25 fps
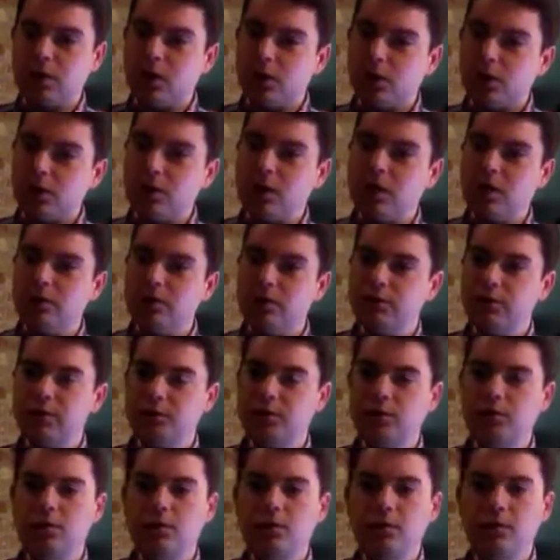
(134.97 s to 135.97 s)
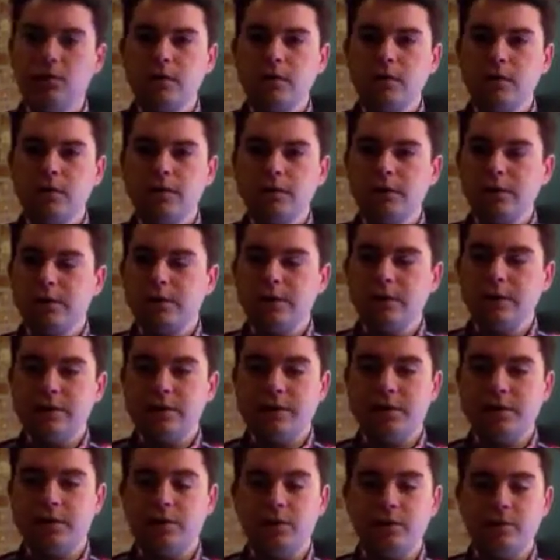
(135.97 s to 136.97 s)
hold on to
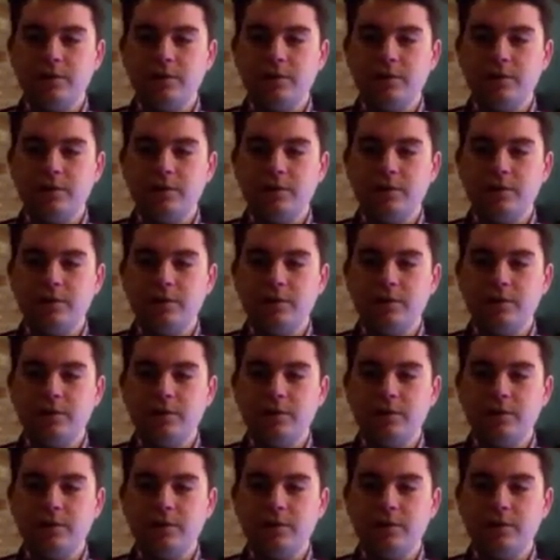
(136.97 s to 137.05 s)
that